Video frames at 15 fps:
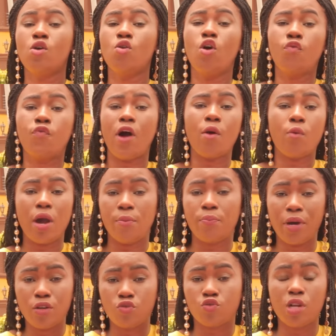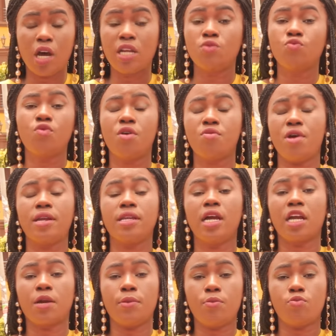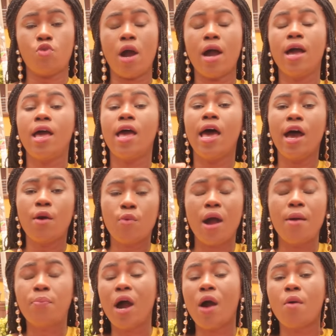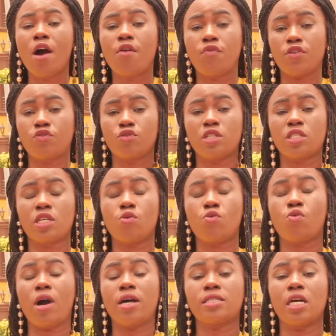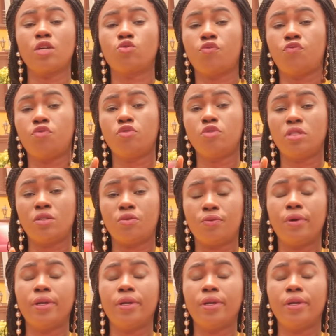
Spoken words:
Who for a quite punishment, I didn't want to radiate a boy, and quite part one person is who pass out of wounds.